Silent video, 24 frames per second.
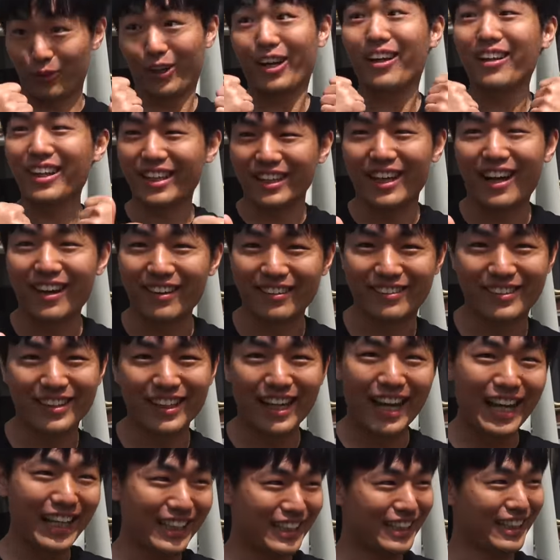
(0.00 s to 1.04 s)
really nice.
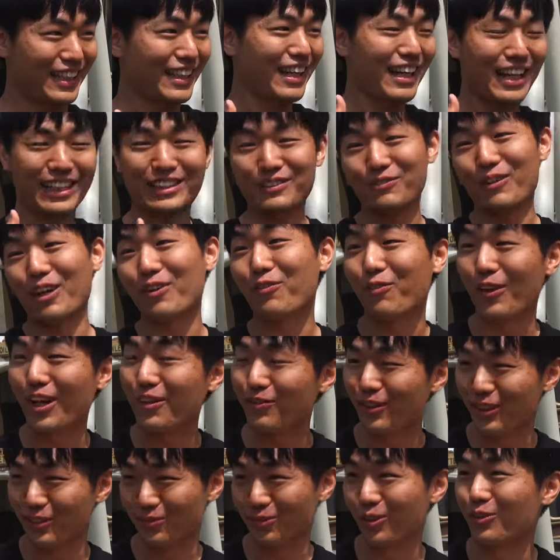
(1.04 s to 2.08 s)
It's my
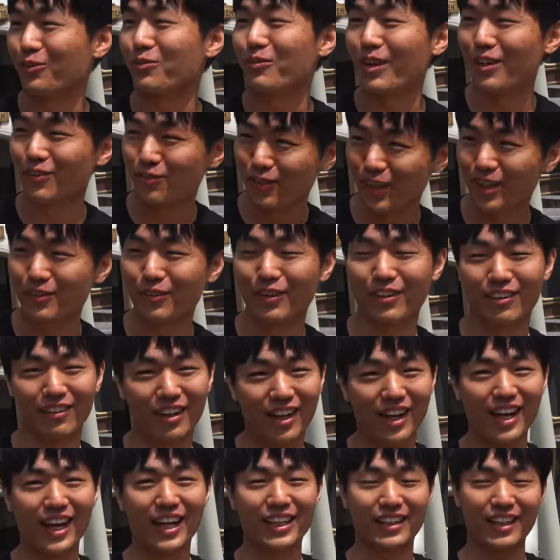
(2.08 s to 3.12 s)
favorite, one of my
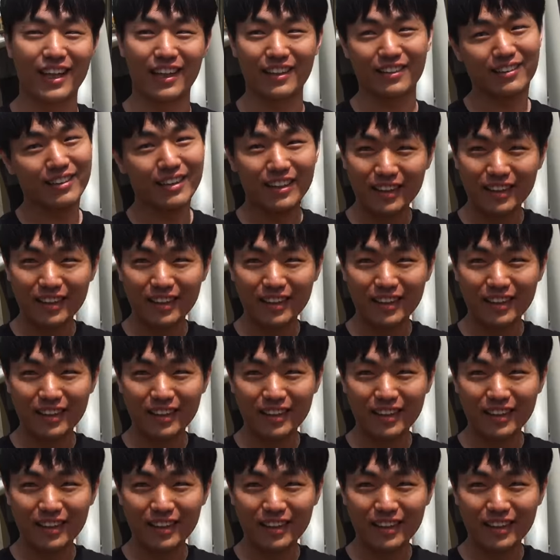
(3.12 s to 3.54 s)
favorite line. And